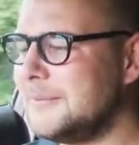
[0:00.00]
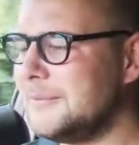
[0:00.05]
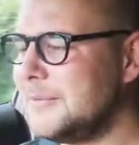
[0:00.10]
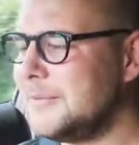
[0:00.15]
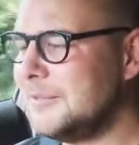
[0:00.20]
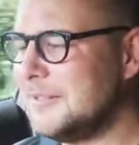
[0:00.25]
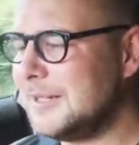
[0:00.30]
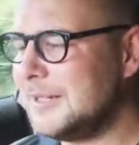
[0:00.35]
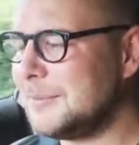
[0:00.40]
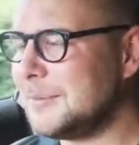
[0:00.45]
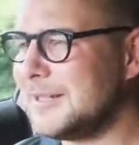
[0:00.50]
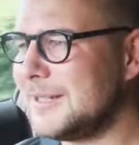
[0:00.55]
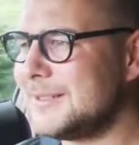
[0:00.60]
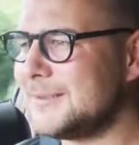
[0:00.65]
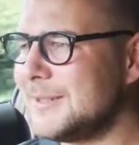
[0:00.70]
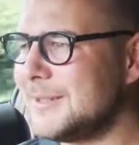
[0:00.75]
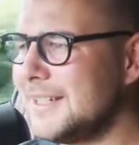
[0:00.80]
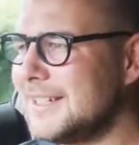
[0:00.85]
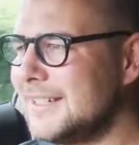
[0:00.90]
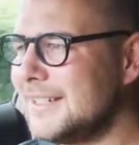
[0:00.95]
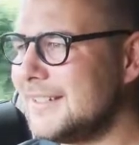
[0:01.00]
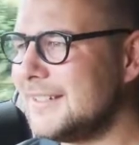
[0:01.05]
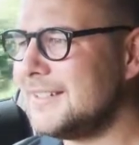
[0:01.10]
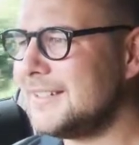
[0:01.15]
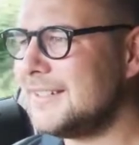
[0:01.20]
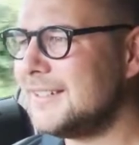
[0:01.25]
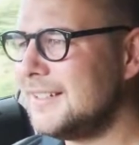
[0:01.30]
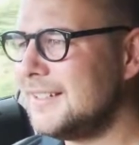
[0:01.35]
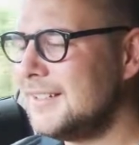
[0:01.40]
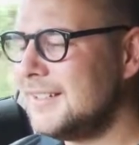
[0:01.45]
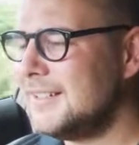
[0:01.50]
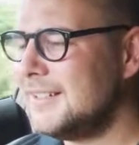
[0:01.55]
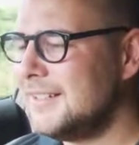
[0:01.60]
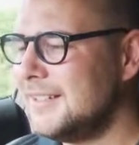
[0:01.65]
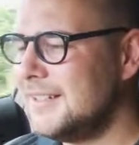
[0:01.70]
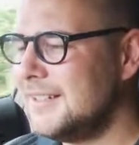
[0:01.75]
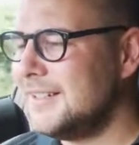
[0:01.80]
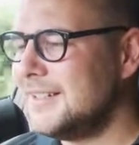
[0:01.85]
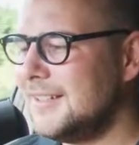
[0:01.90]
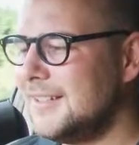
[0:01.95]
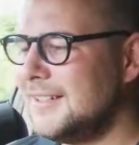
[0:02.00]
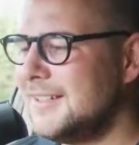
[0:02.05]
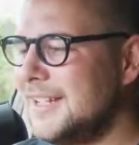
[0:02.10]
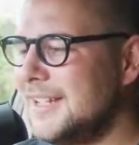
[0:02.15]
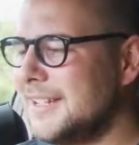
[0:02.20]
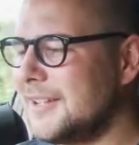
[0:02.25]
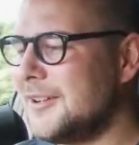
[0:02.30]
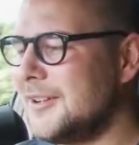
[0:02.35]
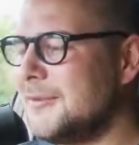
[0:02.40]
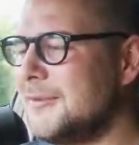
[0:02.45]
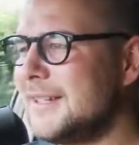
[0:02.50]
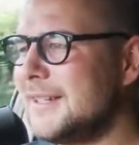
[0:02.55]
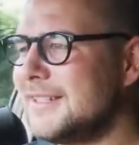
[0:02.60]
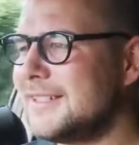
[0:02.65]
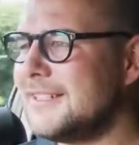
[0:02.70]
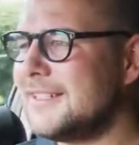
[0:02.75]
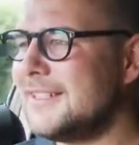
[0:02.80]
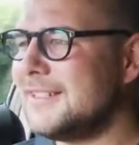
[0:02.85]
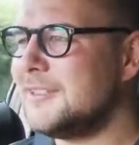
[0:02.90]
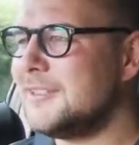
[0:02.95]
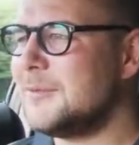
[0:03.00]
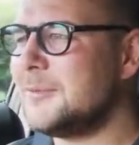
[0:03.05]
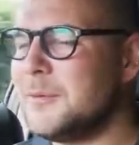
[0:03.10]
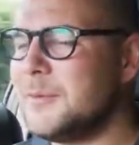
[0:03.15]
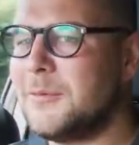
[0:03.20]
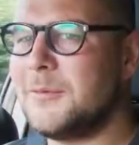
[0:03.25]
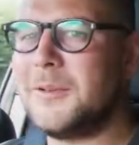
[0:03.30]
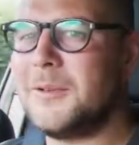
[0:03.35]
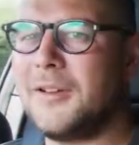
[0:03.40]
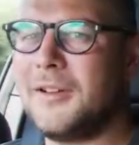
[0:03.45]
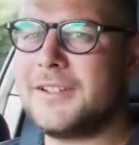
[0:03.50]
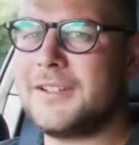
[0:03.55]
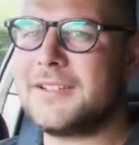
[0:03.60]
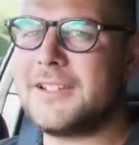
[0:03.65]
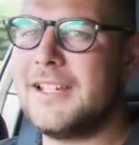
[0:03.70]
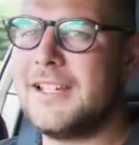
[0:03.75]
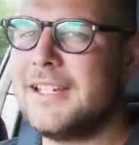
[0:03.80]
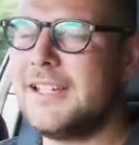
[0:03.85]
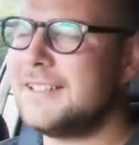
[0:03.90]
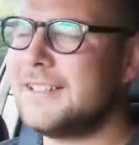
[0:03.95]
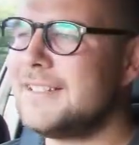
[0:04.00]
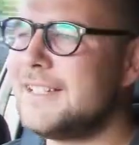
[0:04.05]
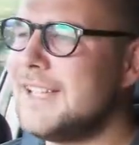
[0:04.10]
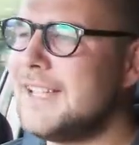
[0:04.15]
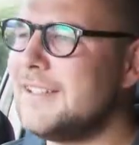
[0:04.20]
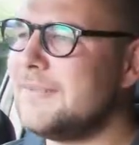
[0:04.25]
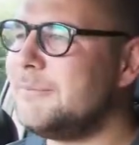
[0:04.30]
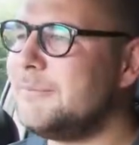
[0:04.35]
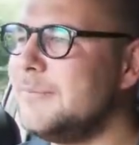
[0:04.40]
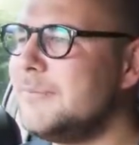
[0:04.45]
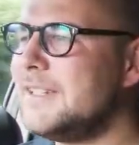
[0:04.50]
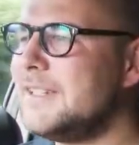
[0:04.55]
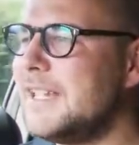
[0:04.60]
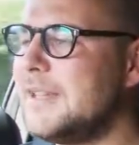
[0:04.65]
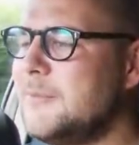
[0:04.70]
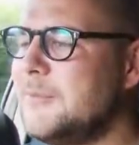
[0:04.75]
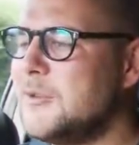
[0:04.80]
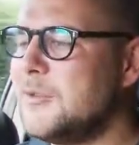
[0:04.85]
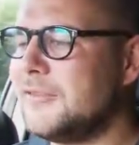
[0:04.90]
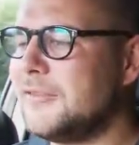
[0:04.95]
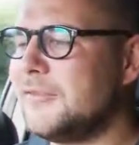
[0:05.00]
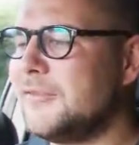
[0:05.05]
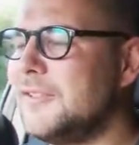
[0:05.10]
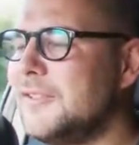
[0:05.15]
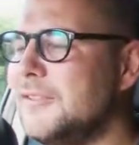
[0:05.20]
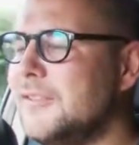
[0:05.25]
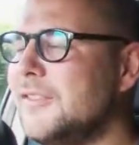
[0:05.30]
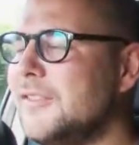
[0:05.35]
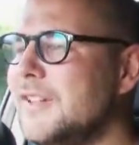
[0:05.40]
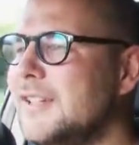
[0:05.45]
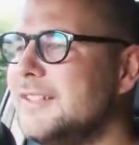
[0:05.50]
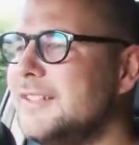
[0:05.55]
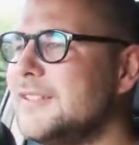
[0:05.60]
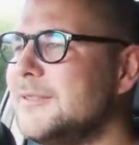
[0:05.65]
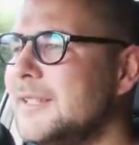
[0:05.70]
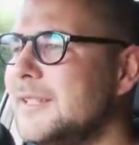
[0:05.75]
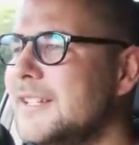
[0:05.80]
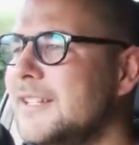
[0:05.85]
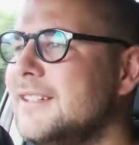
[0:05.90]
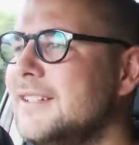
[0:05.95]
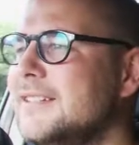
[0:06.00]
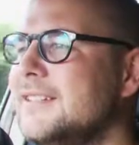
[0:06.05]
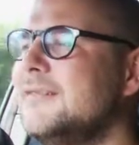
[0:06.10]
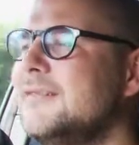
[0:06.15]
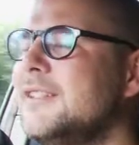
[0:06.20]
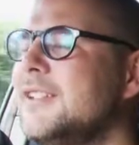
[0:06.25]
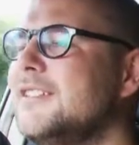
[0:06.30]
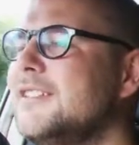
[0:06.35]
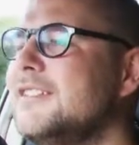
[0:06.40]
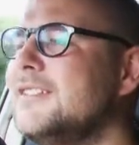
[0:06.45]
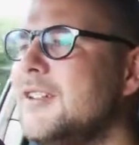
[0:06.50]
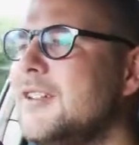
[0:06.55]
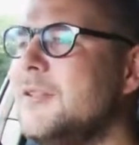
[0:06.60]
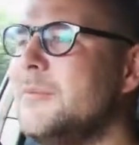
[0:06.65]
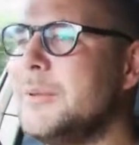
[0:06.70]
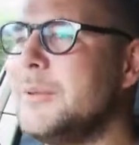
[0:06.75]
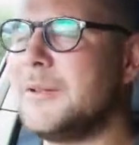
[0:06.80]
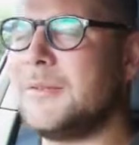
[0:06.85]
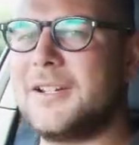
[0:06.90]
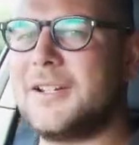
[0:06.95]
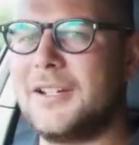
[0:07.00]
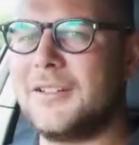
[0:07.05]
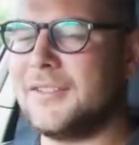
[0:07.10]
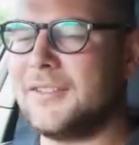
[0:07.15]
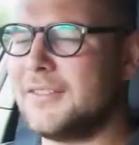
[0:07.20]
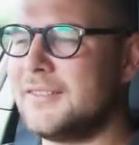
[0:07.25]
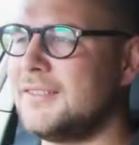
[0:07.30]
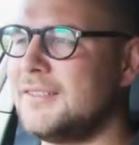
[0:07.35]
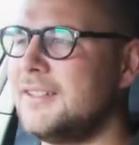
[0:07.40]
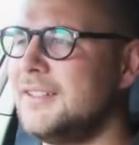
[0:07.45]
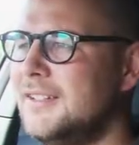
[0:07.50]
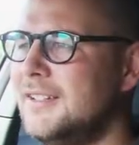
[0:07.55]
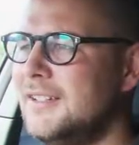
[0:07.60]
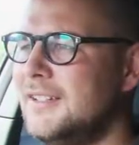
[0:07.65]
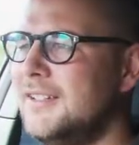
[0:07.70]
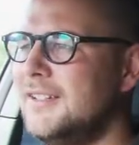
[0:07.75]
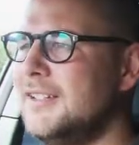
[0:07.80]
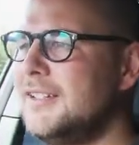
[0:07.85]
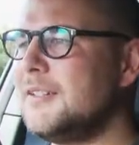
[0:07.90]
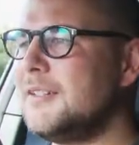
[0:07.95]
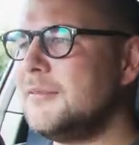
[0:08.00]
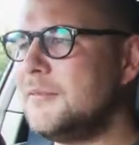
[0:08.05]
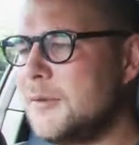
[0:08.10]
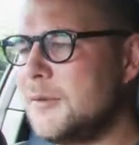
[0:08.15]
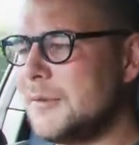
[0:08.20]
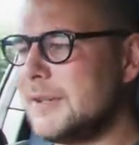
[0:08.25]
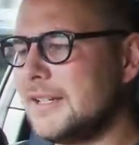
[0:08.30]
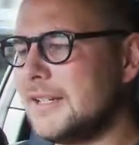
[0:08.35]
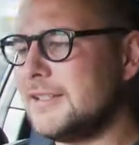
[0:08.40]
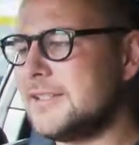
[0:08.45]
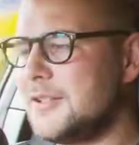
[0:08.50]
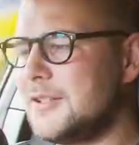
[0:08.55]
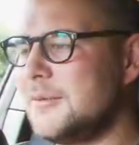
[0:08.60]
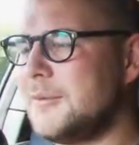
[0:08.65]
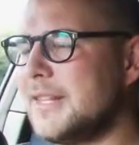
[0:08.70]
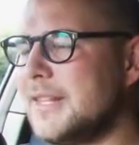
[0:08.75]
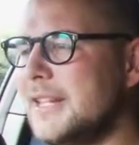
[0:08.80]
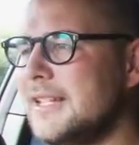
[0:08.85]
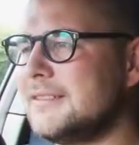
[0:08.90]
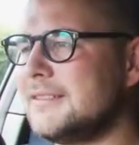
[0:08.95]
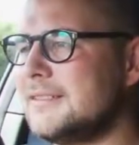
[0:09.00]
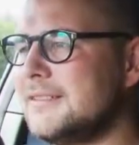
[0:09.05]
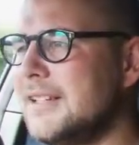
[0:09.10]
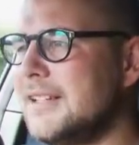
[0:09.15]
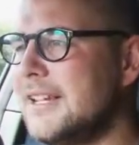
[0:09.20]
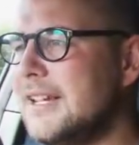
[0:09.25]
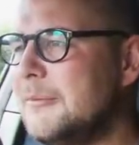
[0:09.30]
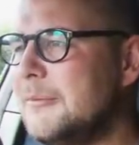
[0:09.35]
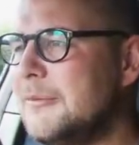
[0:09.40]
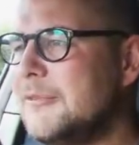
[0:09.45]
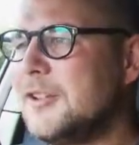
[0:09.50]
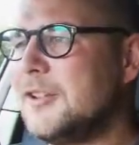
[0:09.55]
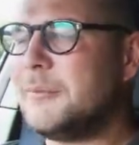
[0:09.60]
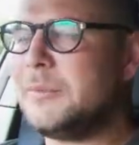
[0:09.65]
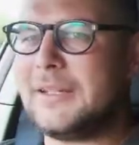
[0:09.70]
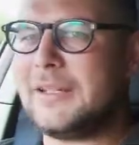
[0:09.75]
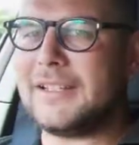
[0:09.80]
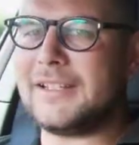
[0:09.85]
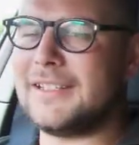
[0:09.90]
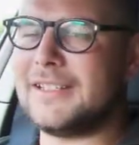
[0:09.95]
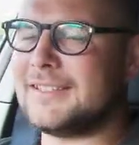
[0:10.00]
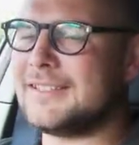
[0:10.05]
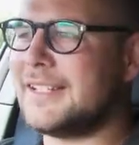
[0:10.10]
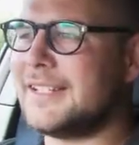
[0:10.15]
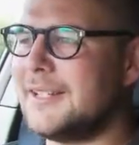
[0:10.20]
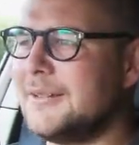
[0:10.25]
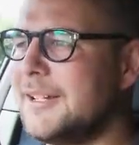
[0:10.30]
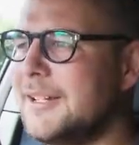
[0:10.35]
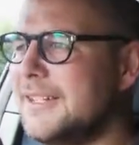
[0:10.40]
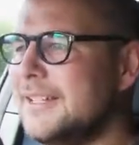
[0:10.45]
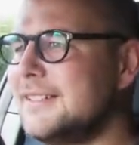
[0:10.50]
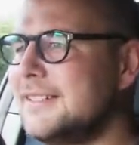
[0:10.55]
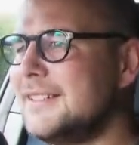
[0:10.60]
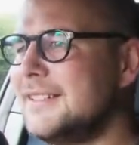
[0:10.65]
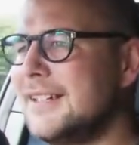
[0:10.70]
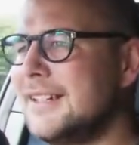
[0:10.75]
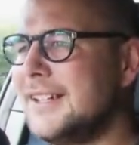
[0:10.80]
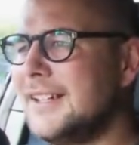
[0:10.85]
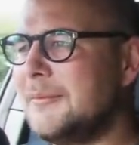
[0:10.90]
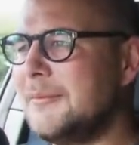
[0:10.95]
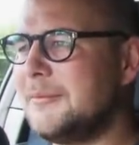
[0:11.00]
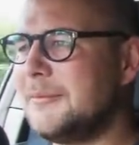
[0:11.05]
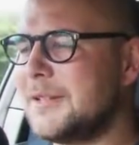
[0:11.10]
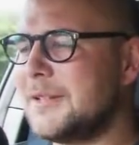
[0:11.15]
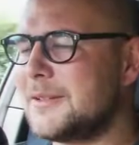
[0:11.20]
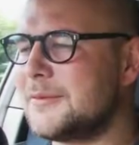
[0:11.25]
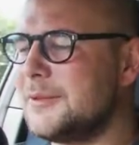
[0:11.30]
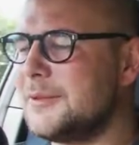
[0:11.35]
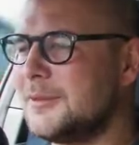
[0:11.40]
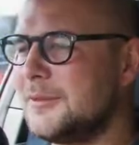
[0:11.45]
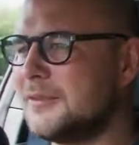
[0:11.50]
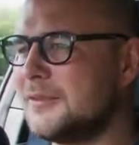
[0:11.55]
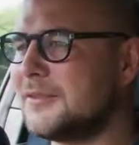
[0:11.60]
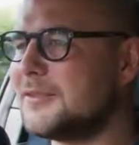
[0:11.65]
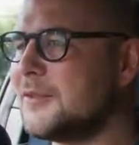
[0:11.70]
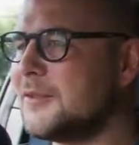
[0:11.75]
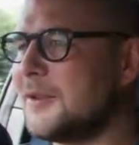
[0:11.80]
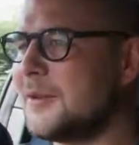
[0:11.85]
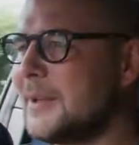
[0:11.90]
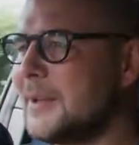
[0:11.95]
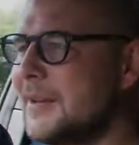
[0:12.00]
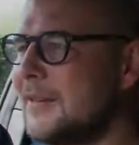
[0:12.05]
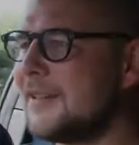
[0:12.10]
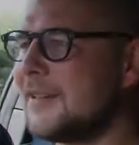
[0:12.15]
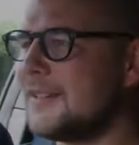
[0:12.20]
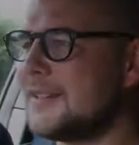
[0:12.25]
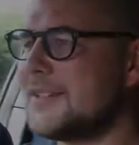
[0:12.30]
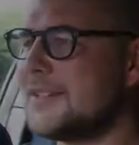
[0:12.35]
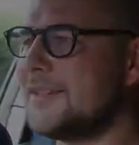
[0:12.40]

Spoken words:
We're really pleased with it, and yeah, I can't wait to do a bit more mileage in it, get more of a feel for it, so we can start building on what we're going to do with it. We've got a pretty good list anyway, which we'll talk about another